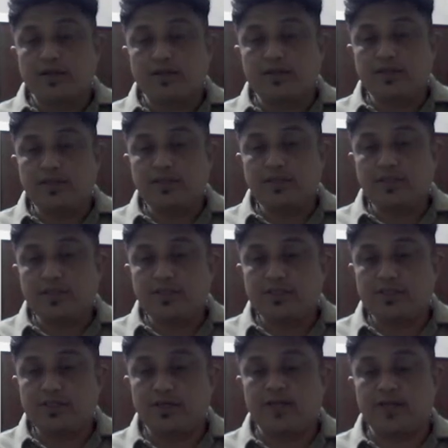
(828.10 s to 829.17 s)
this
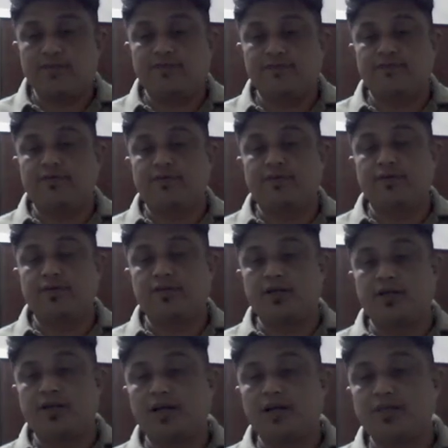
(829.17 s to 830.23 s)
itself, the
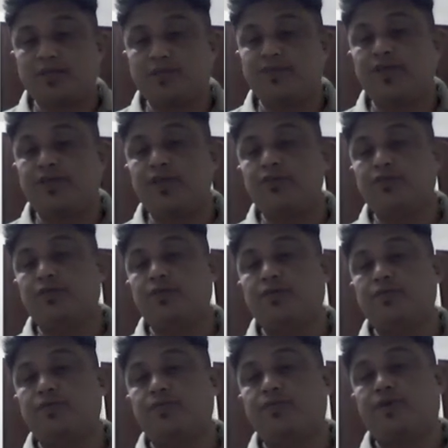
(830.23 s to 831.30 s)
classification of
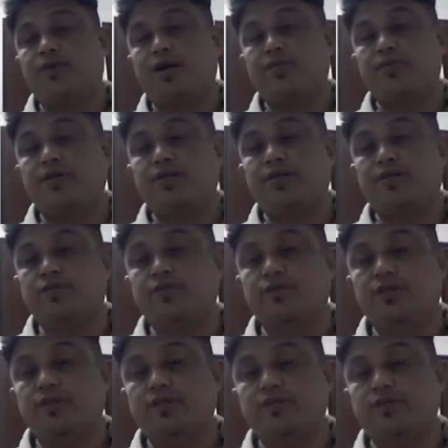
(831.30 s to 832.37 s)
the primary
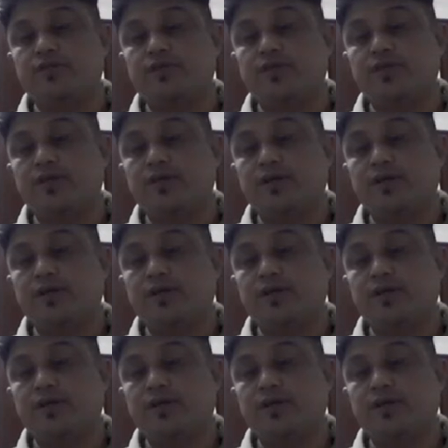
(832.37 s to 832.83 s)
school children,